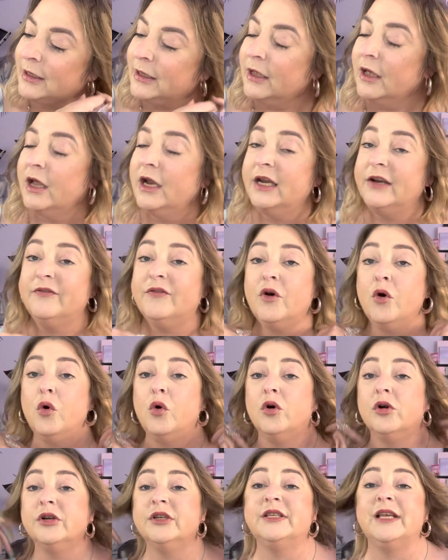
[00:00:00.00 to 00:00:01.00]
And of
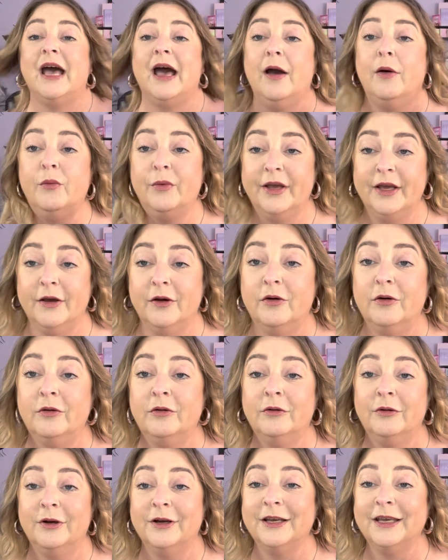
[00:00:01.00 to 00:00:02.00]
course, I
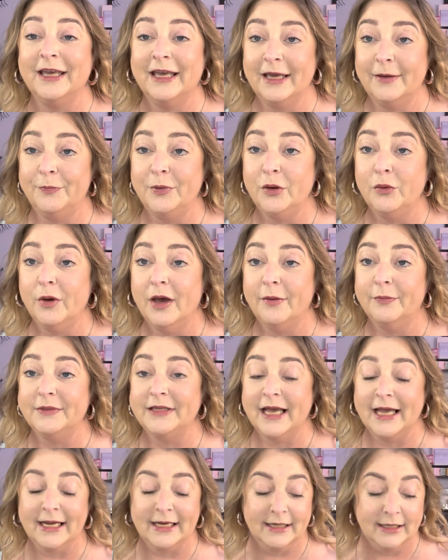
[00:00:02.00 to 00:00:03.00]
will keep you
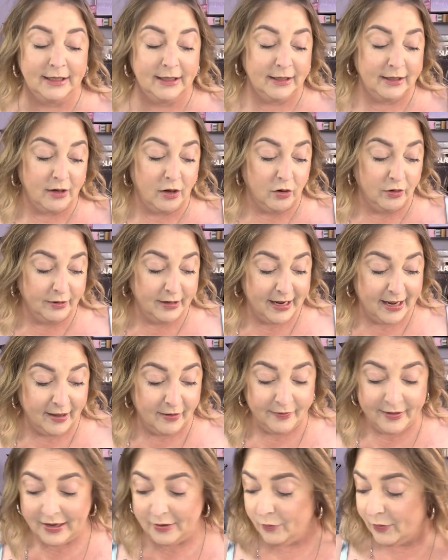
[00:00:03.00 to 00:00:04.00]
updated on how
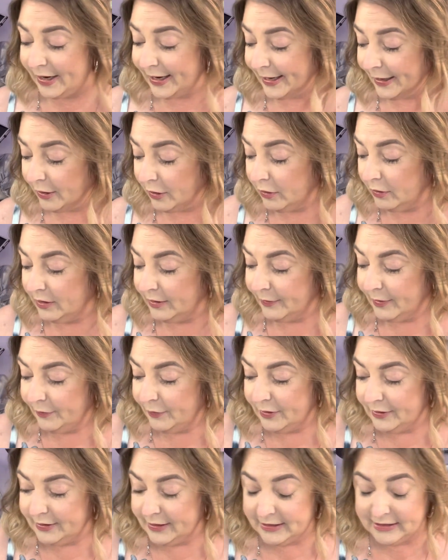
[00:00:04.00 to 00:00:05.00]
they wear. Let me
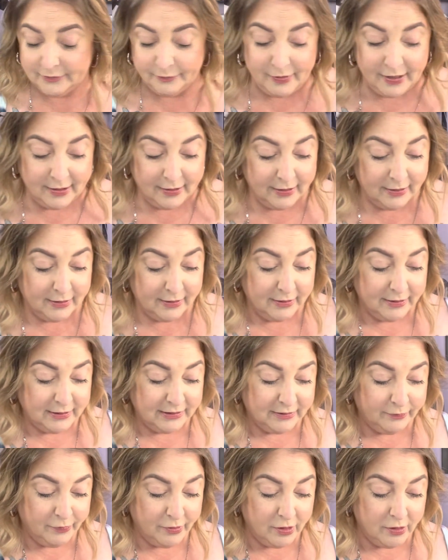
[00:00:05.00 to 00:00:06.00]
put this back in
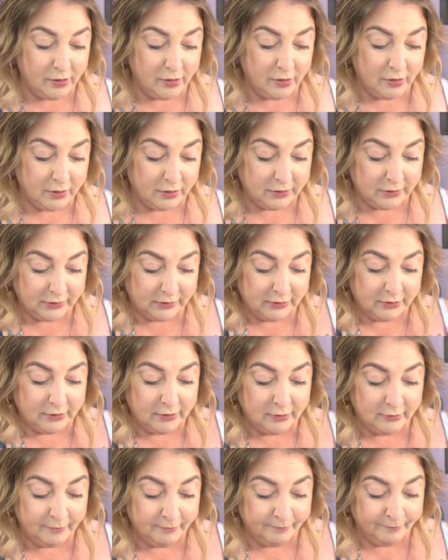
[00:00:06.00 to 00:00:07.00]
this box.
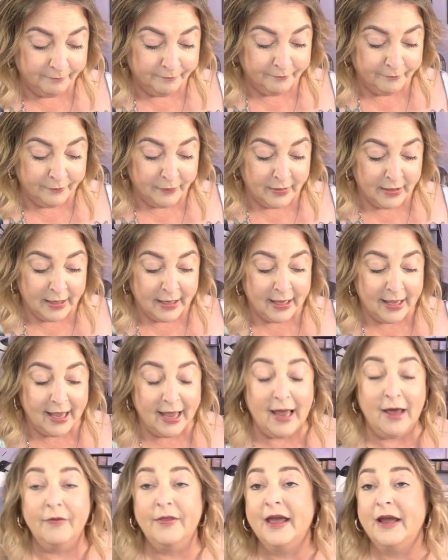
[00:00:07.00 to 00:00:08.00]

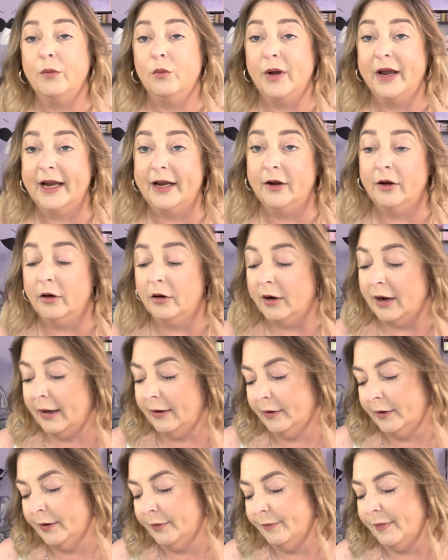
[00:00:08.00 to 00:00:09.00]
How they wear.
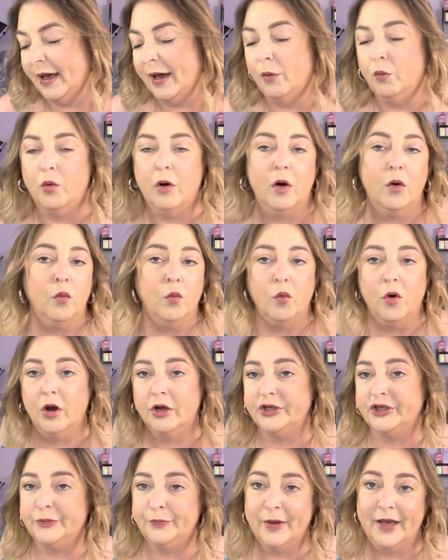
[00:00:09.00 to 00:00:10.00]
I won't
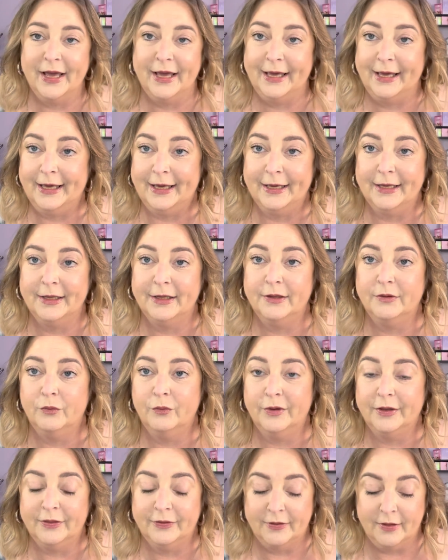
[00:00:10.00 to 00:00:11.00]
wash my hand
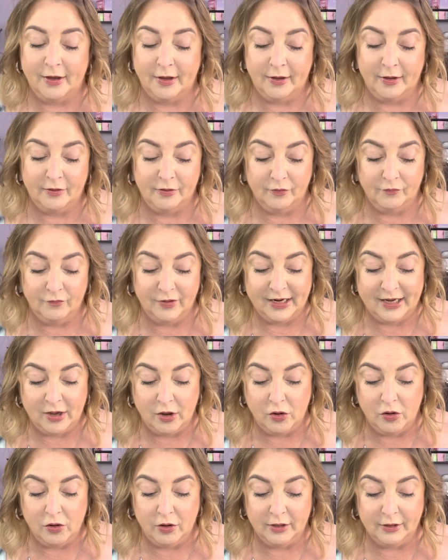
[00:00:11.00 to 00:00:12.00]
with the ring
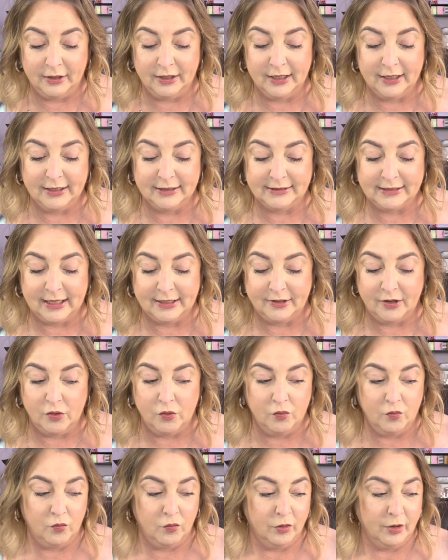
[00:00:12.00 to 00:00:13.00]
on because I
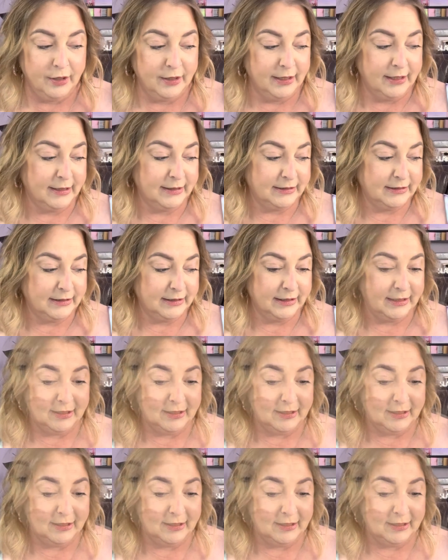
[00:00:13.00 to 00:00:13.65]
don't want it to